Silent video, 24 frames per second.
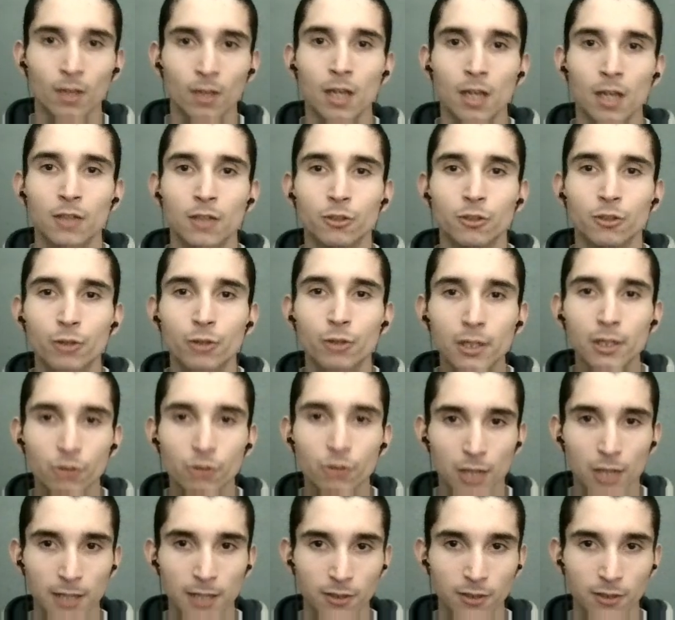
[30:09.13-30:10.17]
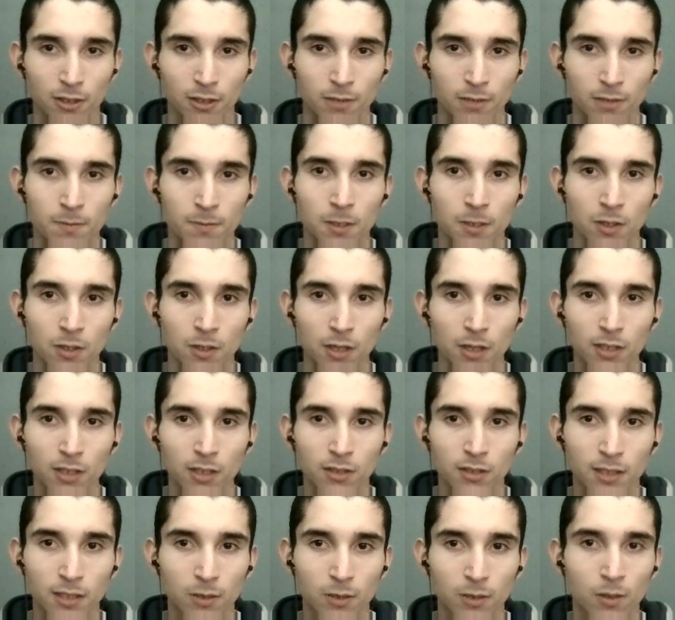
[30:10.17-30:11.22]
2 years later, Guy
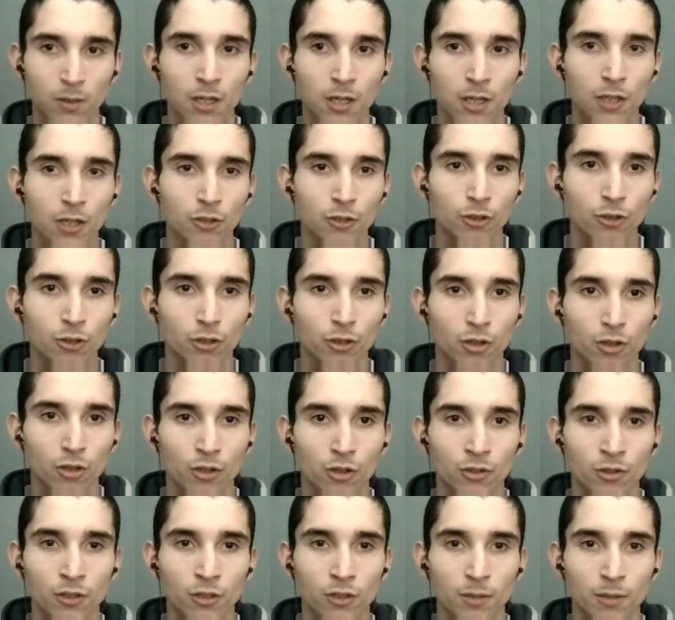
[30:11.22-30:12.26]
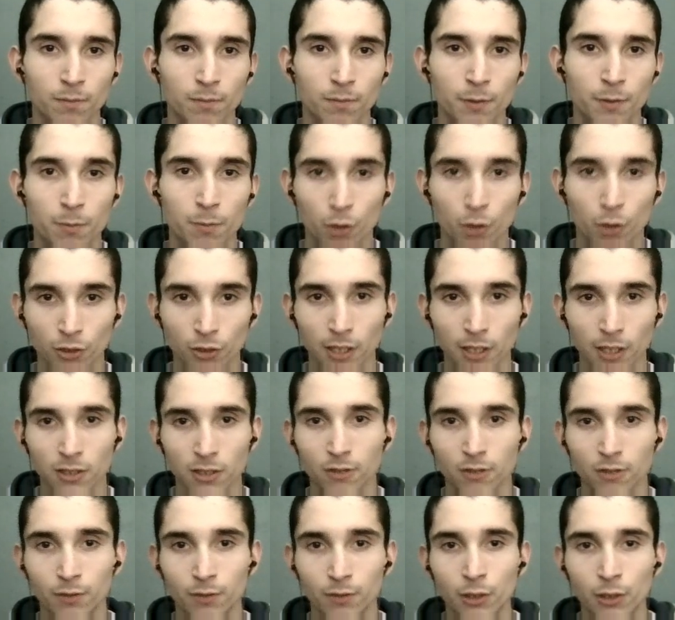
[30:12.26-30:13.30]
Steele took on the project
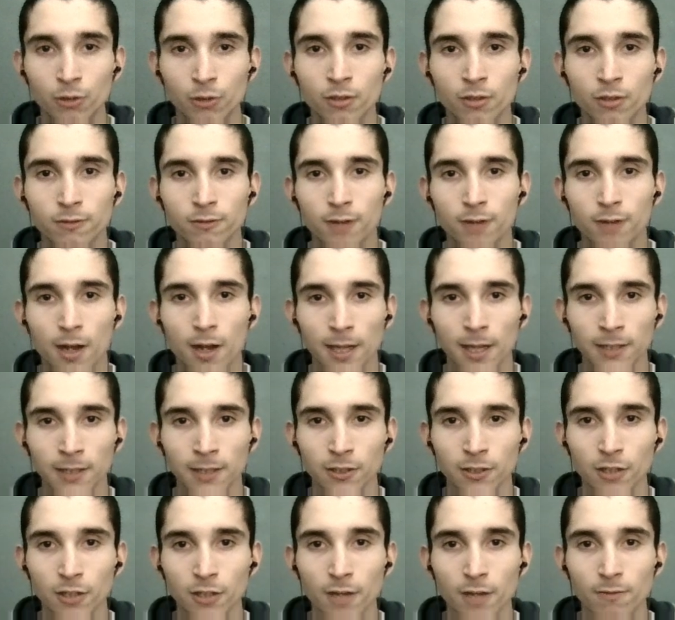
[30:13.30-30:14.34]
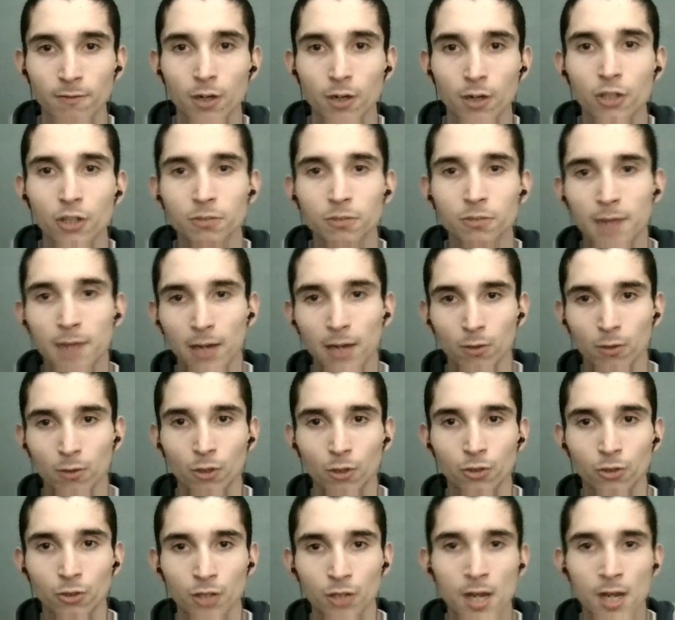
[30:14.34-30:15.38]
of unifying the diverse
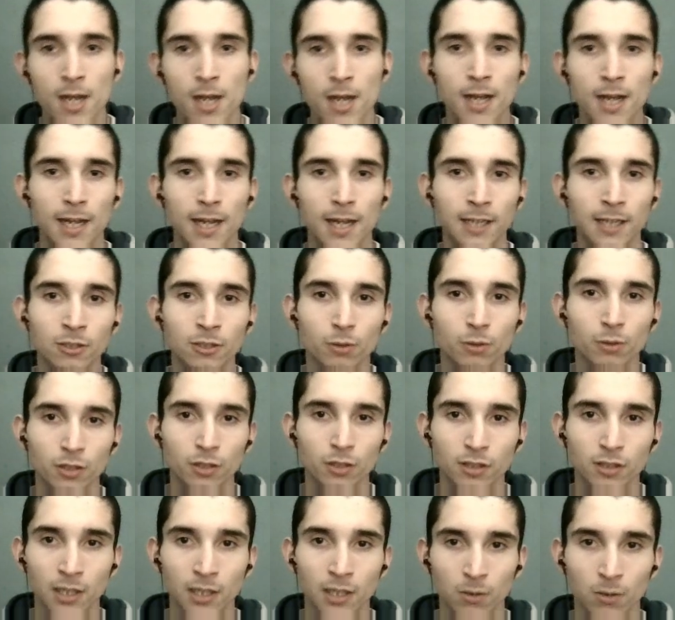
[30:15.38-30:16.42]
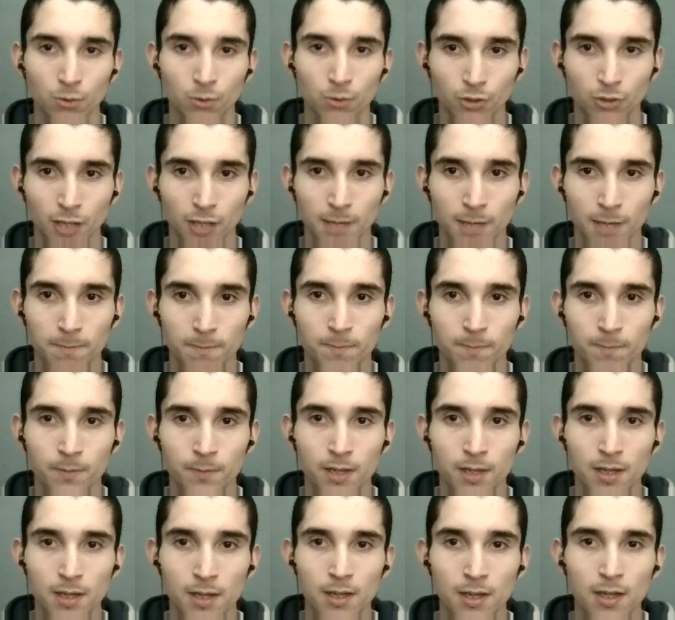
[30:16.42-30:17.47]
macros into a single set.
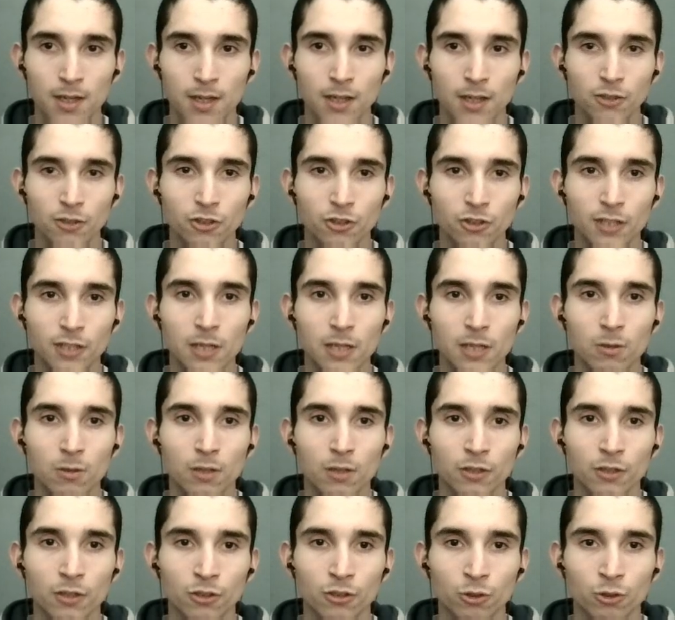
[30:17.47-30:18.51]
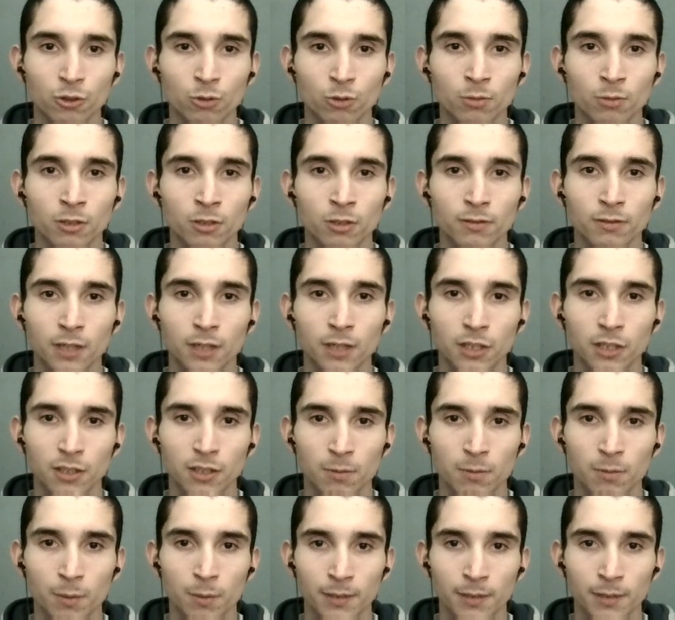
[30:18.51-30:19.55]
Steele and Stallman's finished
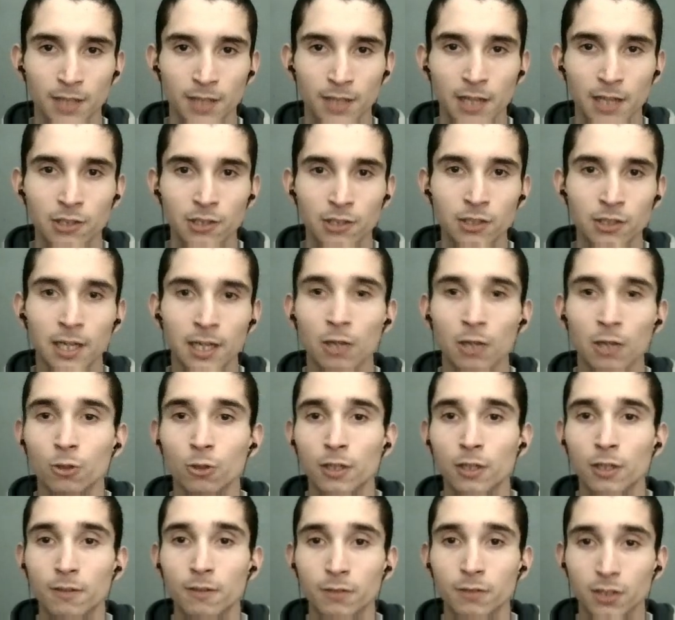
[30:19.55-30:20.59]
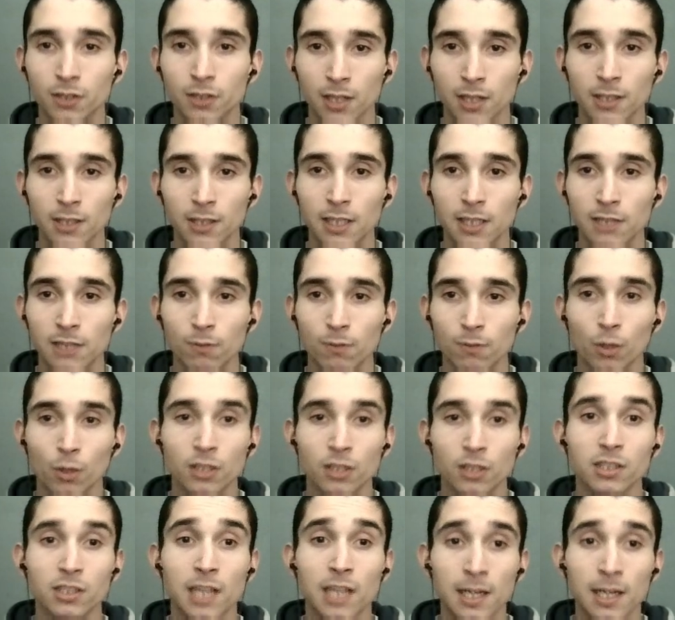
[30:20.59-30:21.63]
implementation included facilities for
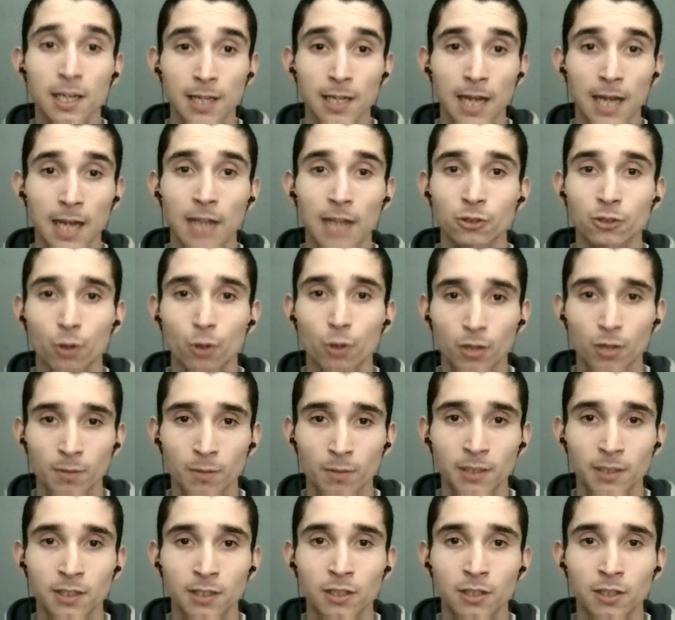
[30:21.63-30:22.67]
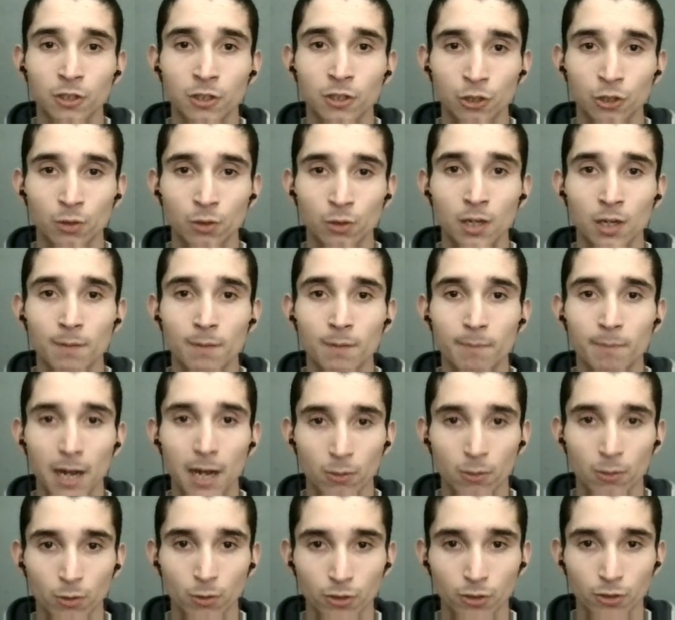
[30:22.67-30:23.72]
extending and documenting the new
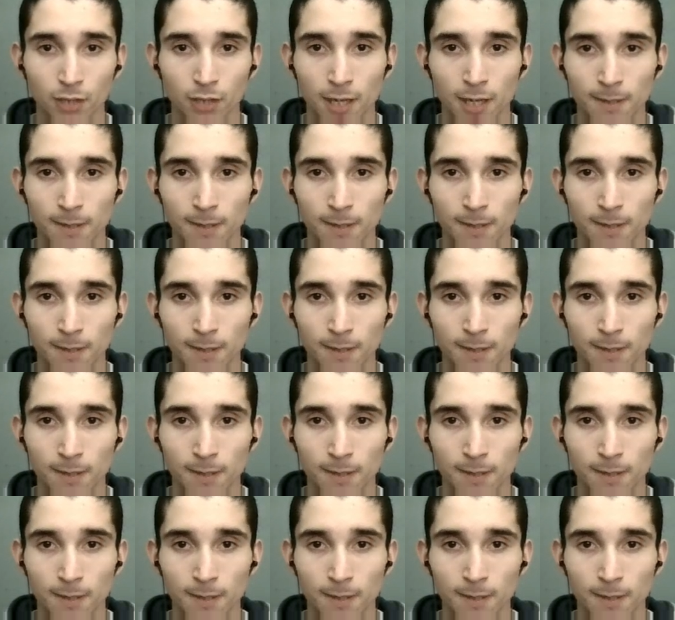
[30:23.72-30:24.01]
macro set.